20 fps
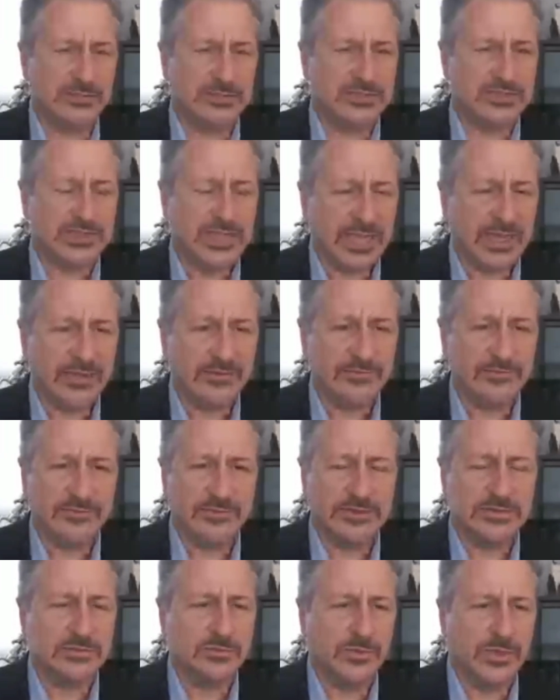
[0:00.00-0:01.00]

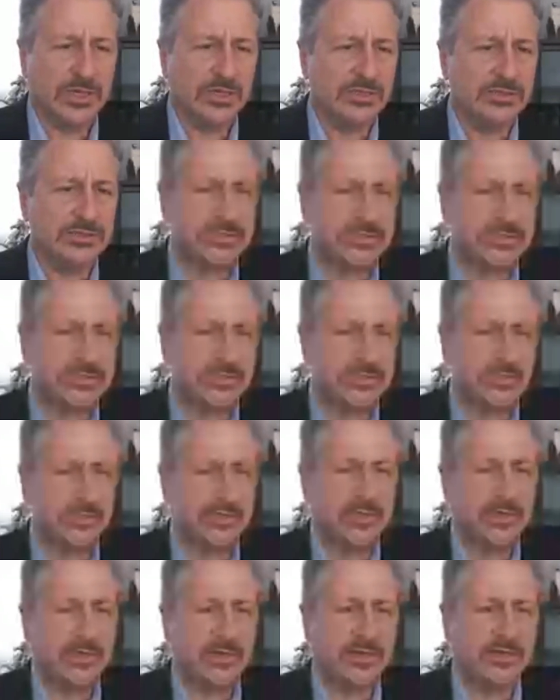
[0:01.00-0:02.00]
staff as well as
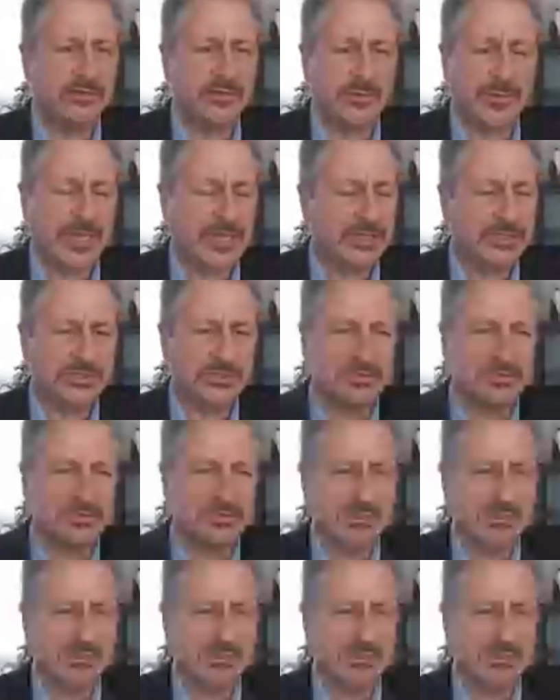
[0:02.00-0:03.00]
the
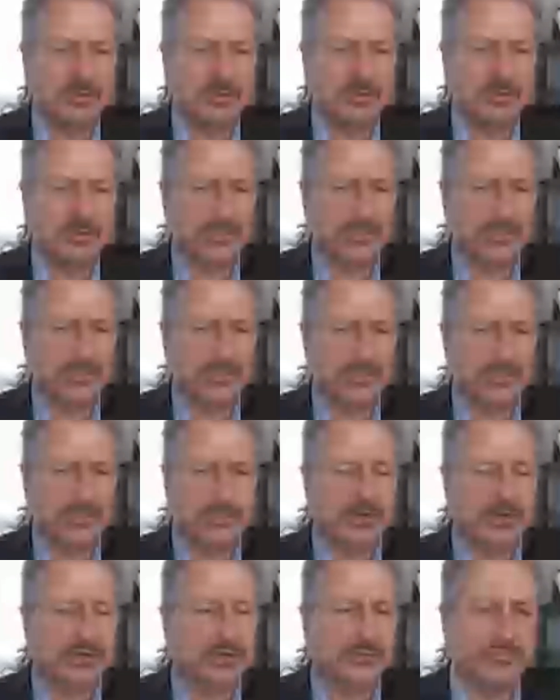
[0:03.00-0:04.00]
patients, I think, is
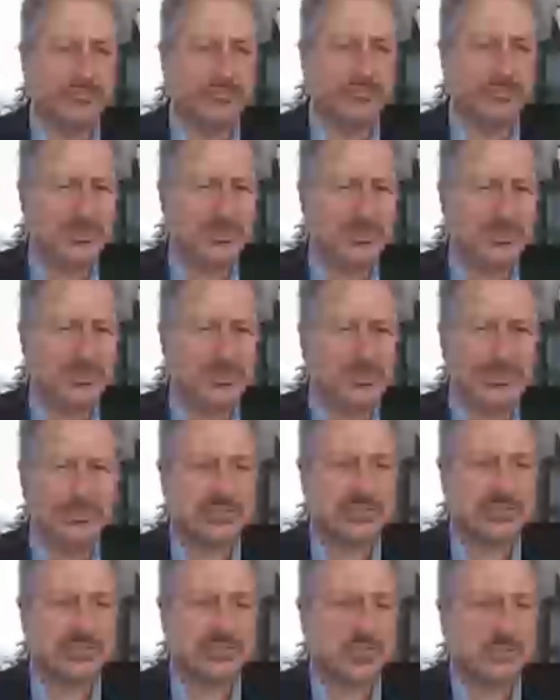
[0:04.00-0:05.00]
imperative in these days and
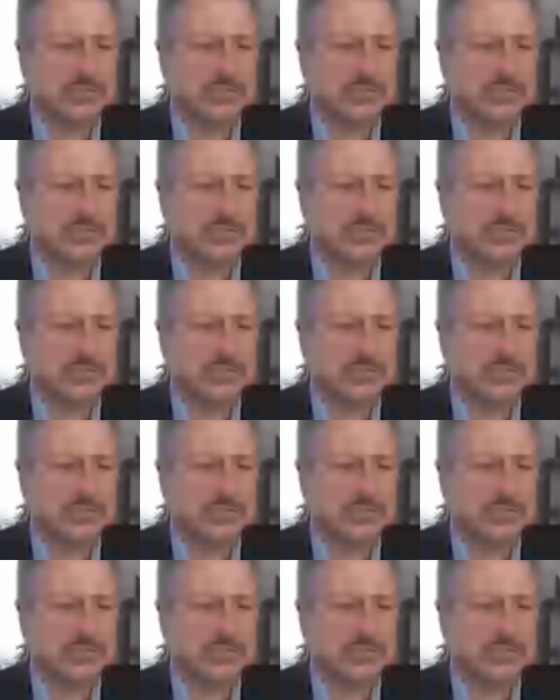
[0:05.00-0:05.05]
times.